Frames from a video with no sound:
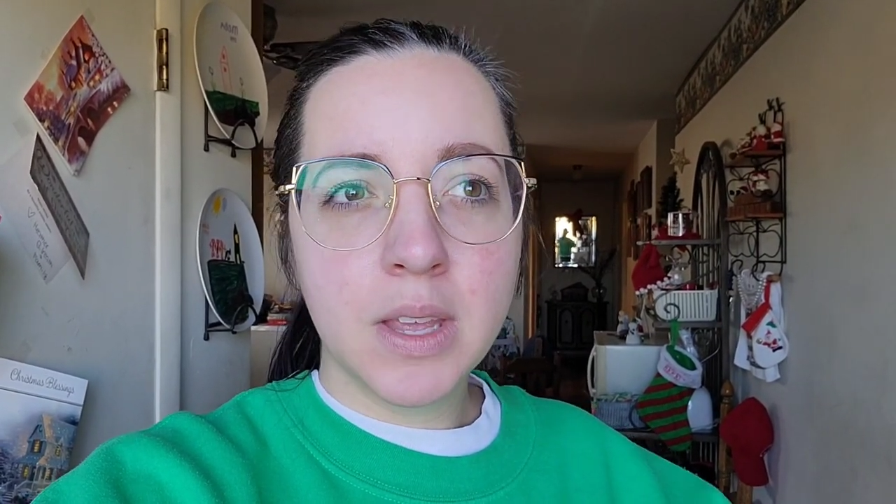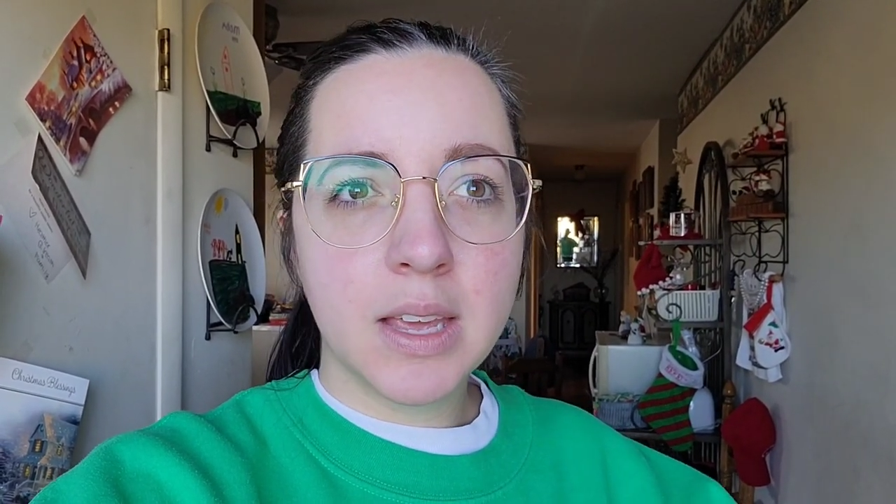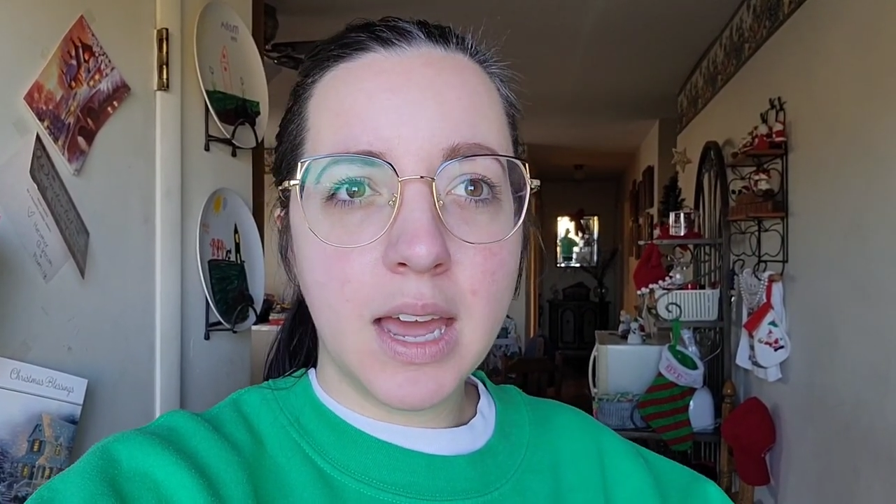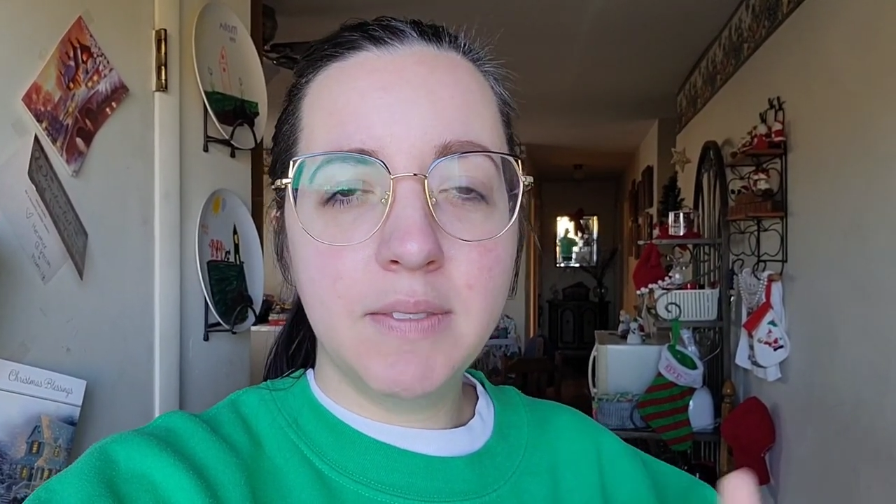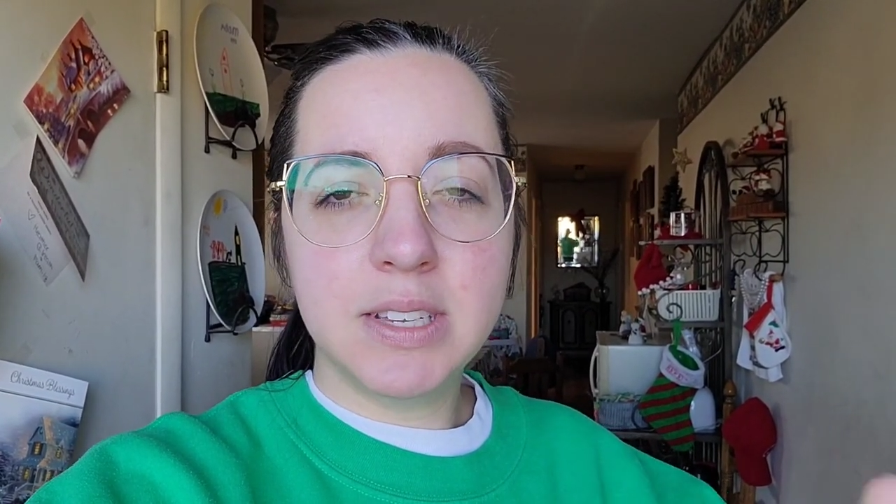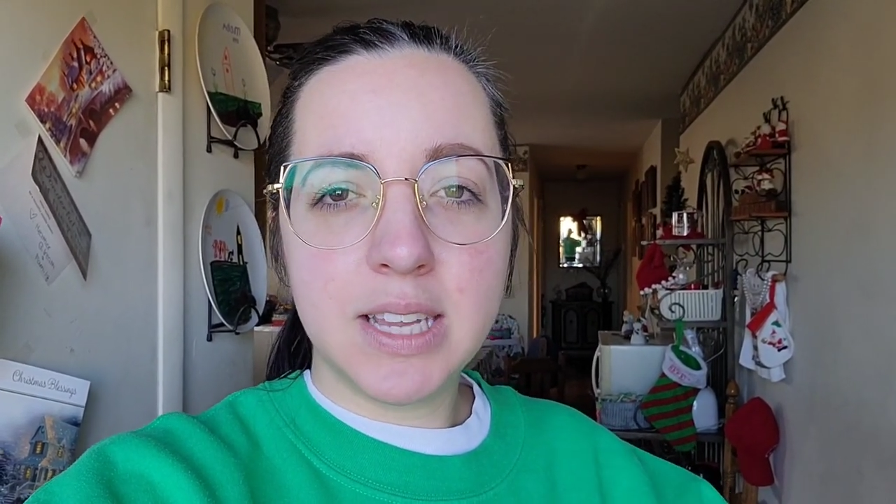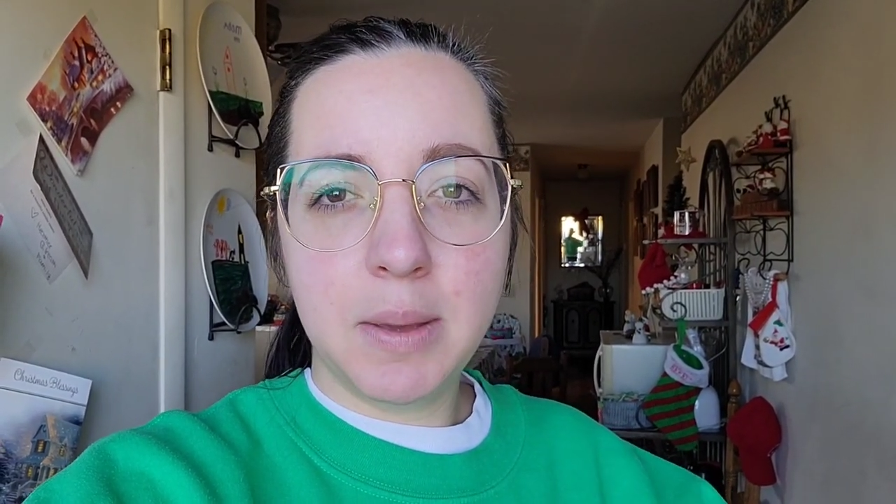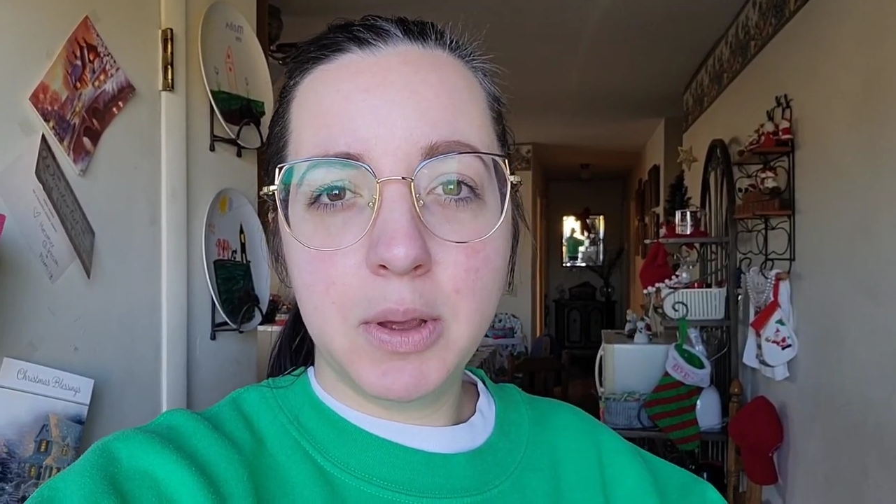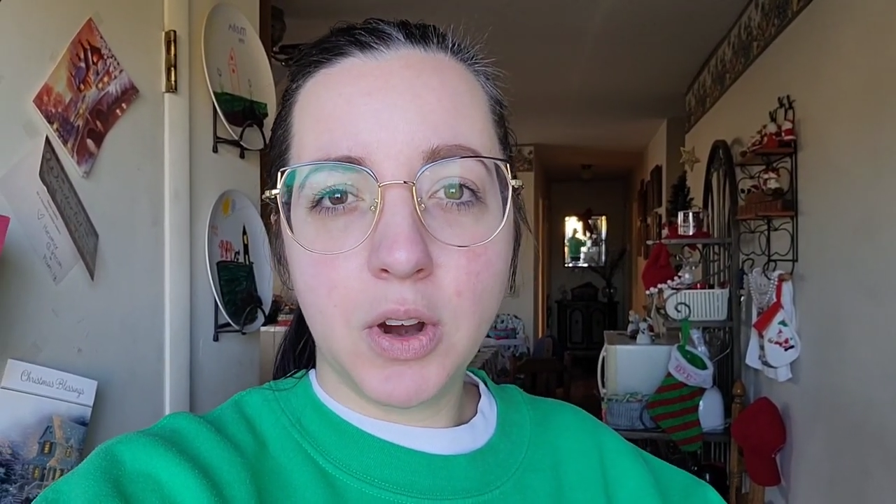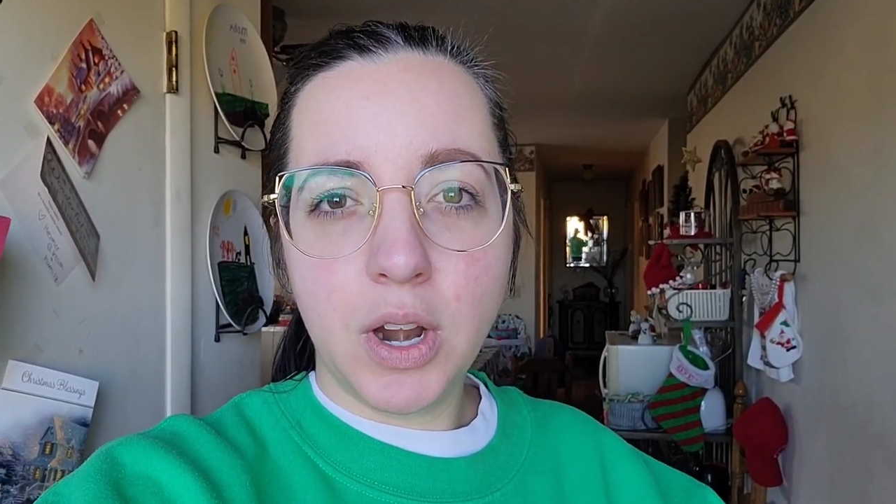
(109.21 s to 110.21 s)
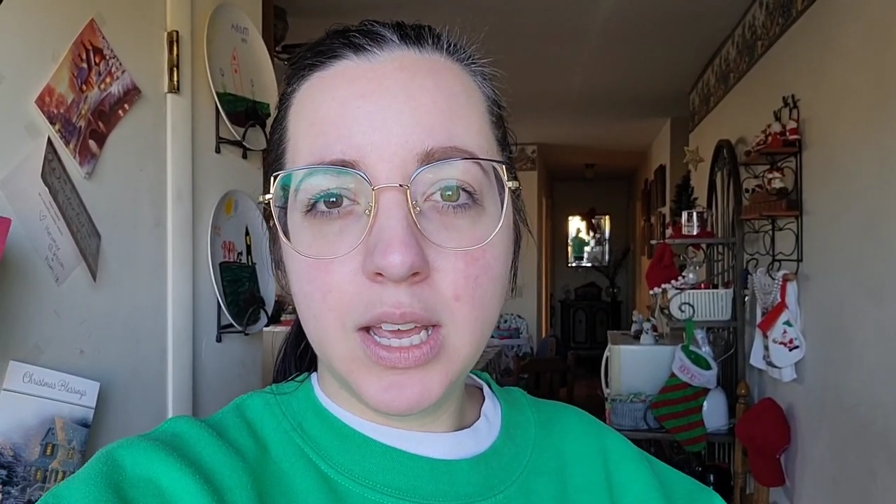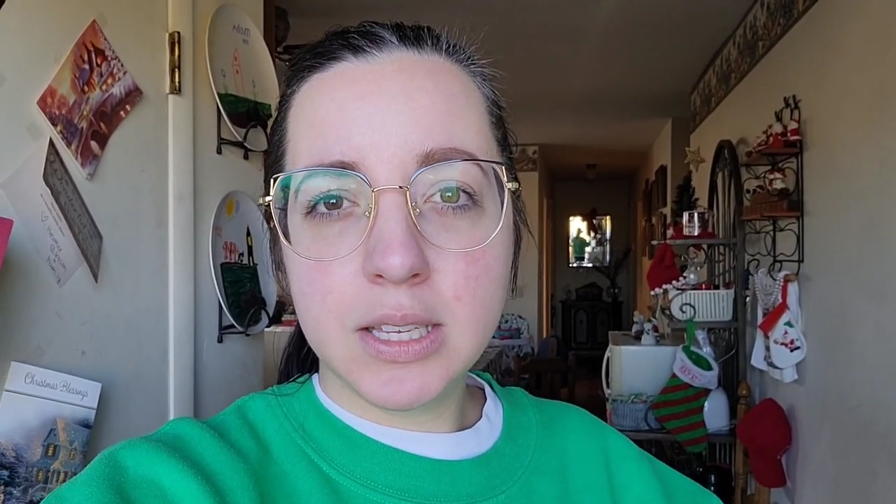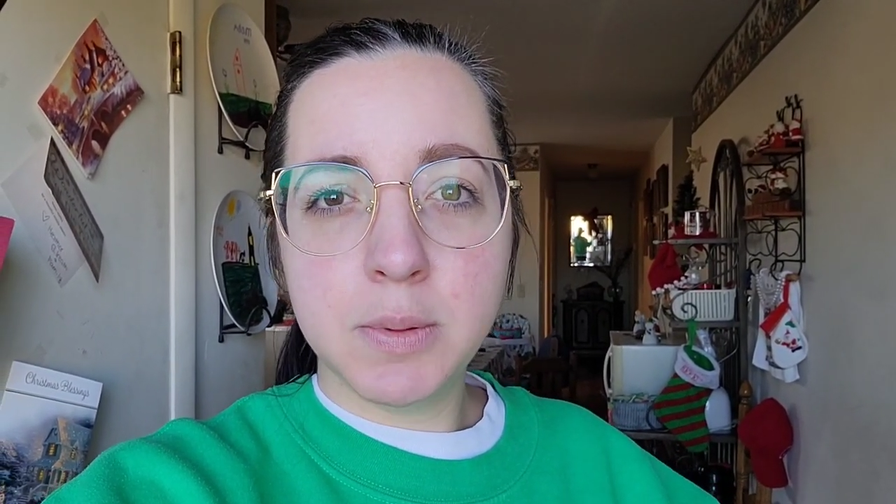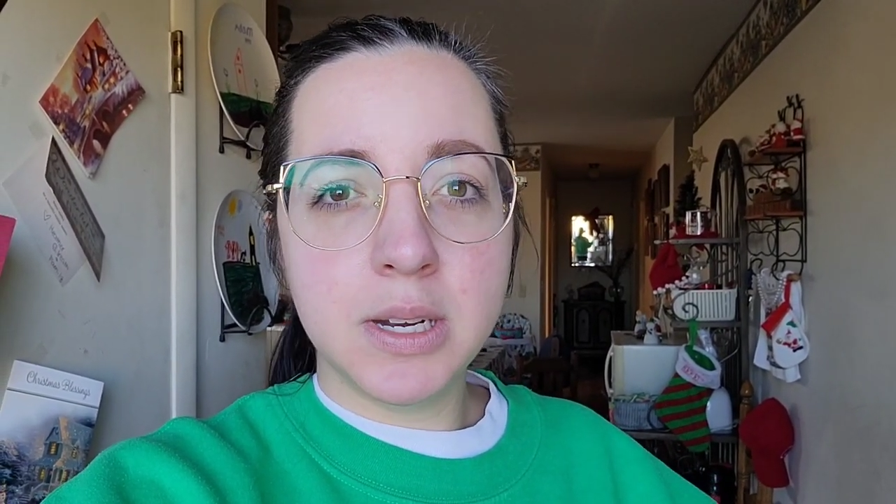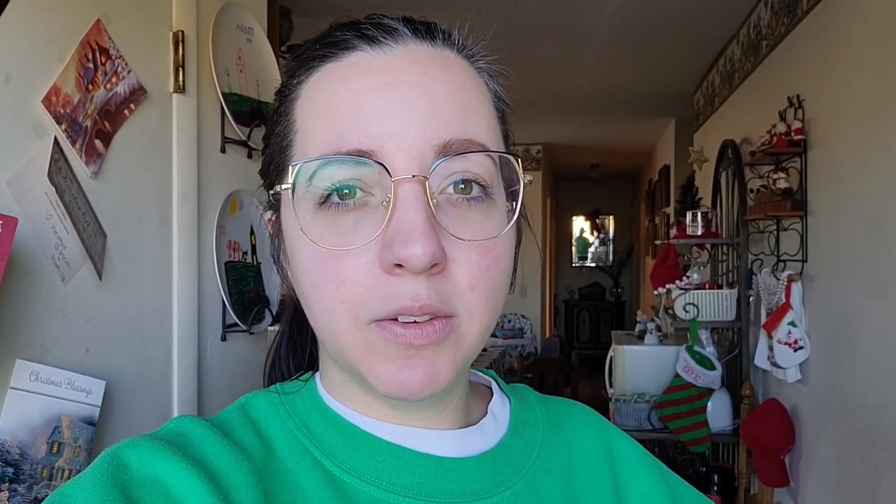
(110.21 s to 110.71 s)
kind of the same ingredients,
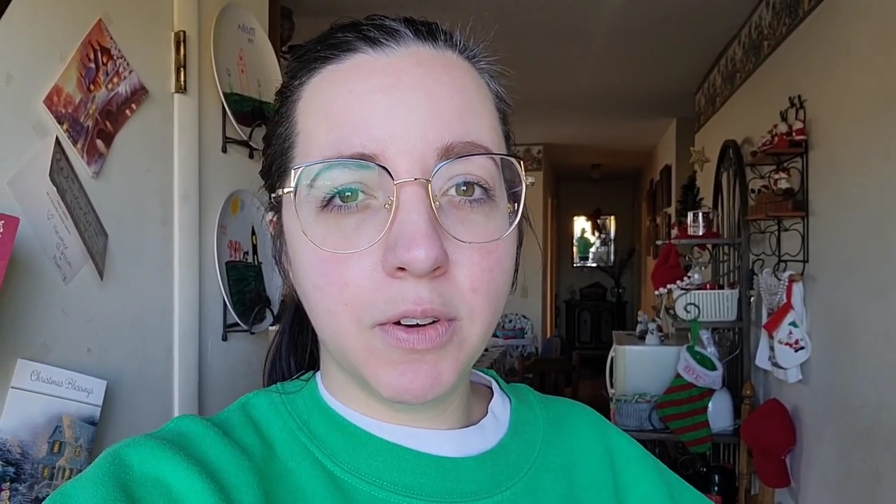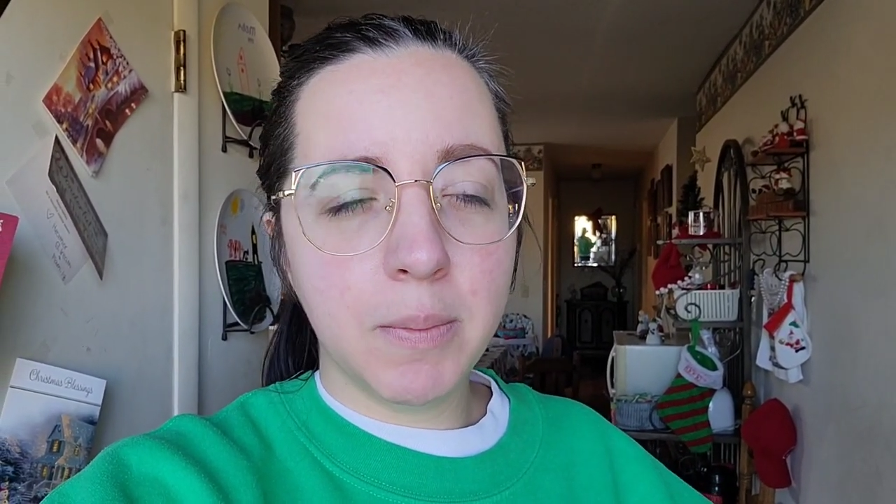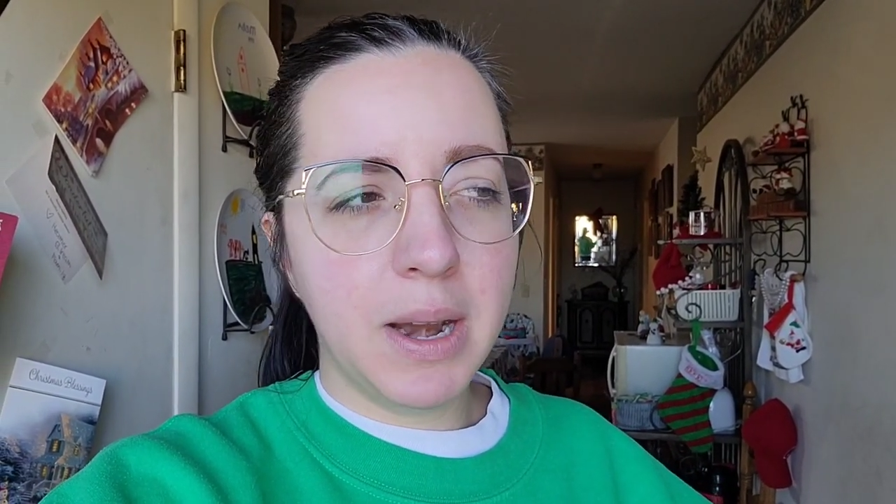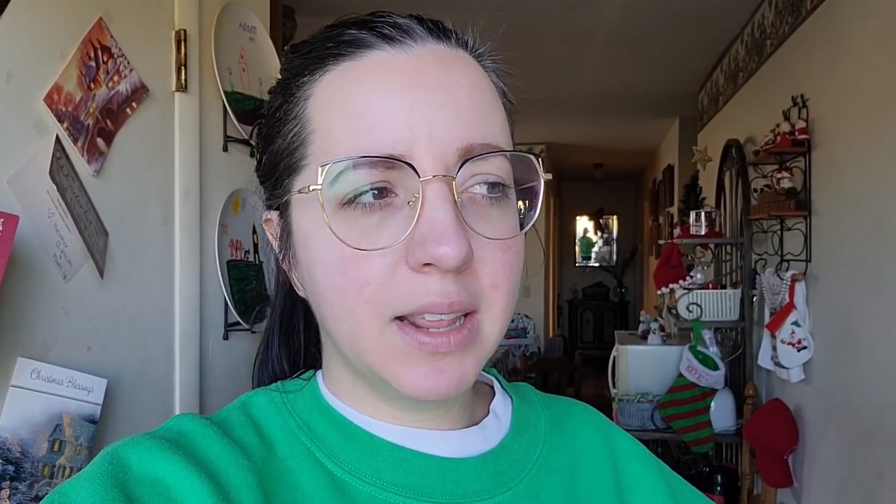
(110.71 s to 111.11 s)
but different meat.